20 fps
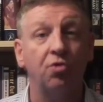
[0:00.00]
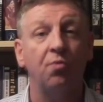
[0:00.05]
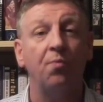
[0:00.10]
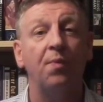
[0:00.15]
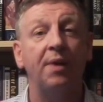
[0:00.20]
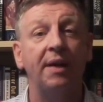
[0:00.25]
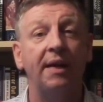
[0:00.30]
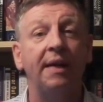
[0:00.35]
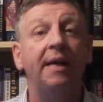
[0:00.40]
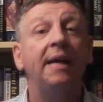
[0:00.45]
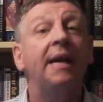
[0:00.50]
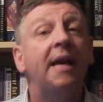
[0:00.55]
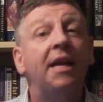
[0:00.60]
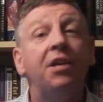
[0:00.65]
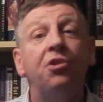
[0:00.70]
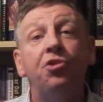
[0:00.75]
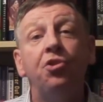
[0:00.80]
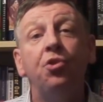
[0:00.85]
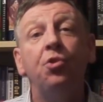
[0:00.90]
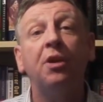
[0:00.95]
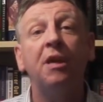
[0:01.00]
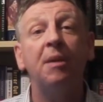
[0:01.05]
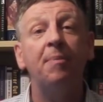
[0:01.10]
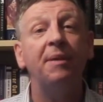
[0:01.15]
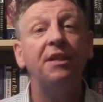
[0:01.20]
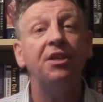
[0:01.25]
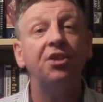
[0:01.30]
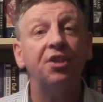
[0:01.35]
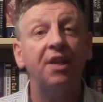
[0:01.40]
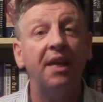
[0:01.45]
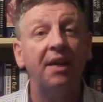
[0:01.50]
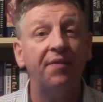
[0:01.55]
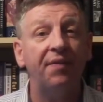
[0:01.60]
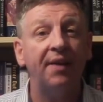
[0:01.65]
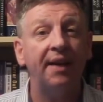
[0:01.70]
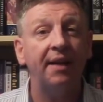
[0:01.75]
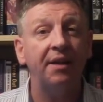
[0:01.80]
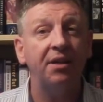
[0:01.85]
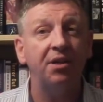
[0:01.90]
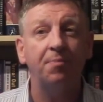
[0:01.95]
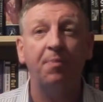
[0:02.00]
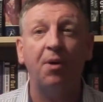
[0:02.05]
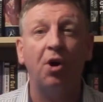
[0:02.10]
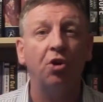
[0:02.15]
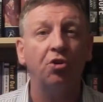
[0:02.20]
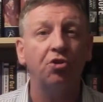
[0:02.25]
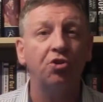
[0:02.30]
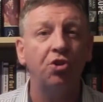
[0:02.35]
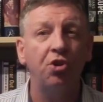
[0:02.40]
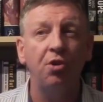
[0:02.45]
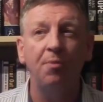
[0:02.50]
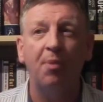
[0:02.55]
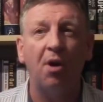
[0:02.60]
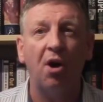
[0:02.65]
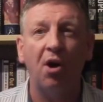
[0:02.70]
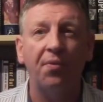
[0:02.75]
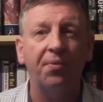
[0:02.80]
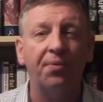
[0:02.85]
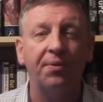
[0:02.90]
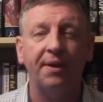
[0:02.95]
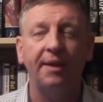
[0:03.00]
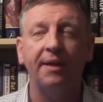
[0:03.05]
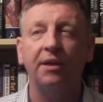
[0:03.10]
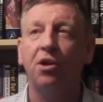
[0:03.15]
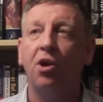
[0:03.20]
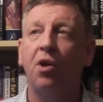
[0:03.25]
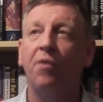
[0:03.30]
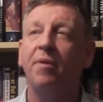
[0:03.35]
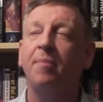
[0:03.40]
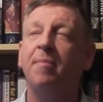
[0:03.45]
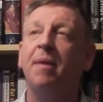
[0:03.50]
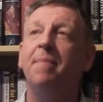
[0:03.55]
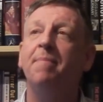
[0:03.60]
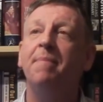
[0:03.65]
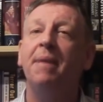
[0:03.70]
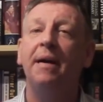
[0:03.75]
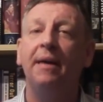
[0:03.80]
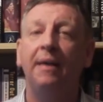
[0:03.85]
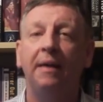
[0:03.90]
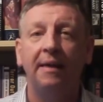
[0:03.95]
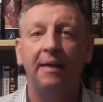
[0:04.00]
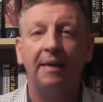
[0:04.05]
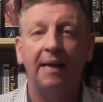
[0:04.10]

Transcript: somewhere. Is UKIP in safe hands? Part 2, part 3, I can't remember.